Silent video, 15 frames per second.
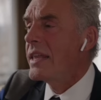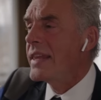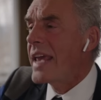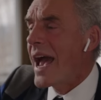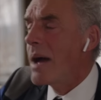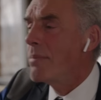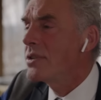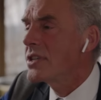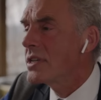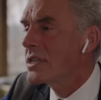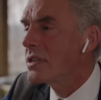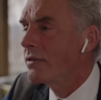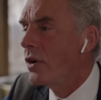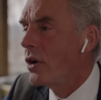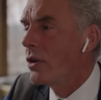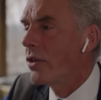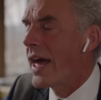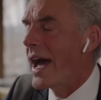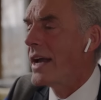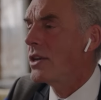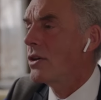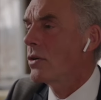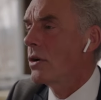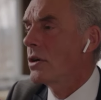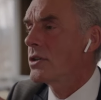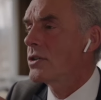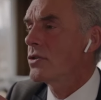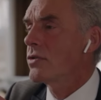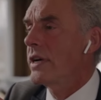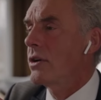in the absence of all that, you
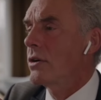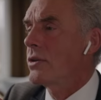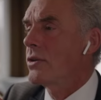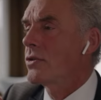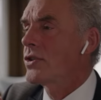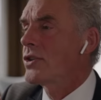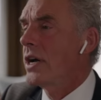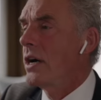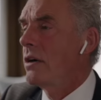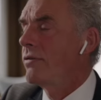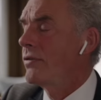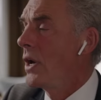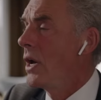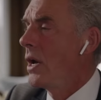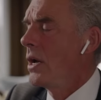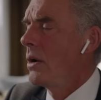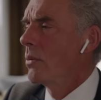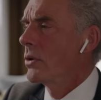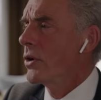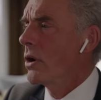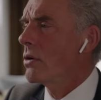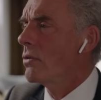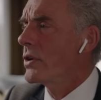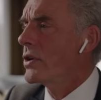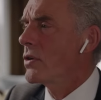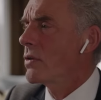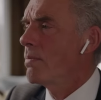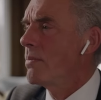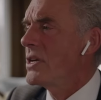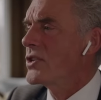concentrate on yourself. Well, not only
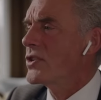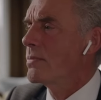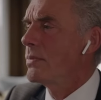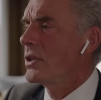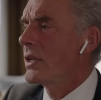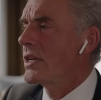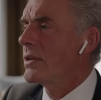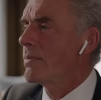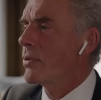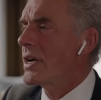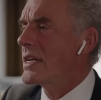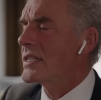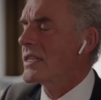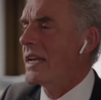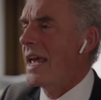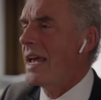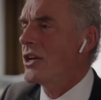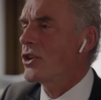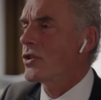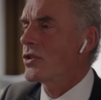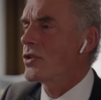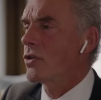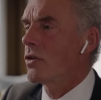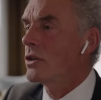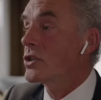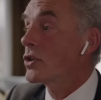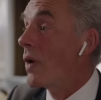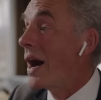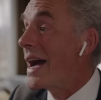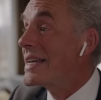you're miserable and depressed and anxious, you're
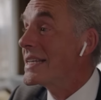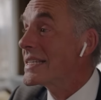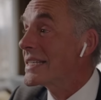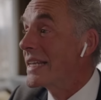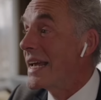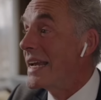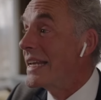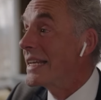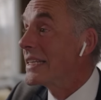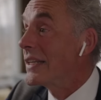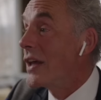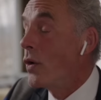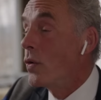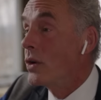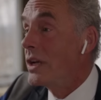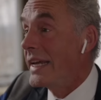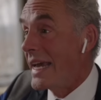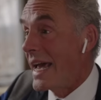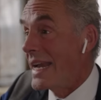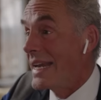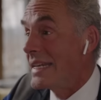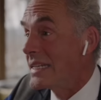also isolated, lonely, and